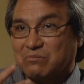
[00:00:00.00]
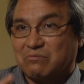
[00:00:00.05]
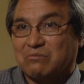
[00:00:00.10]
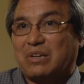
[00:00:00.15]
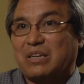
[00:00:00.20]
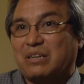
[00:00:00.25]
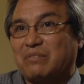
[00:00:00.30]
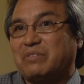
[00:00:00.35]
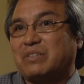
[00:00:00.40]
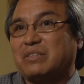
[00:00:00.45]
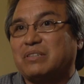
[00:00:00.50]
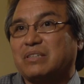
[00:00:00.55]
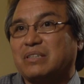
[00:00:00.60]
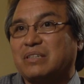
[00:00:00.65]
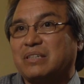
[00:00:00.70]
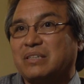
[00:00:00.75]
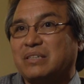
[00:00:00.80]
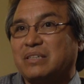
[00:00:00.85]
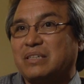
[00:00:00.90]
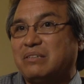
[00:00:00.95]
relevant
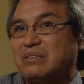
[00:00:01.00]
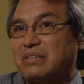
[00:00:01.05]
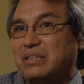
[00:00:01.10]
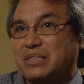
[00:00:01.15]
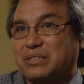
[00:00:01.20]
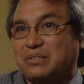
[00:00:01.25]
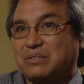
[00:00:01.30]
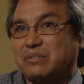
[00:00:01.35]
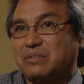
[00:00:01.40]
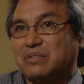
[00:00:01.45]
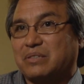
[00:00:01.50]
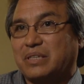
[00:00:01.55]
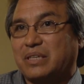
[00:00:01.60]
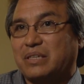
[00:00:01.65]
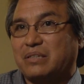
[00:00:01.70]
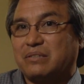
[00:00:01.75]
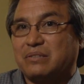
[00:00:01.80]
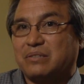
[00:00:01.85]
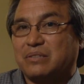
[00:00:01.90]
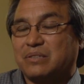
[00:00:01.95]
international
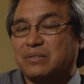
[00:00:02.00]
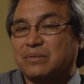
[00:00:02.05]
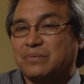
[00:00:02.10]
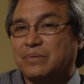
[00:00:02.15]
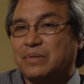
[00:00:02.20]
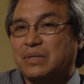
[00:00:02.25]
standards.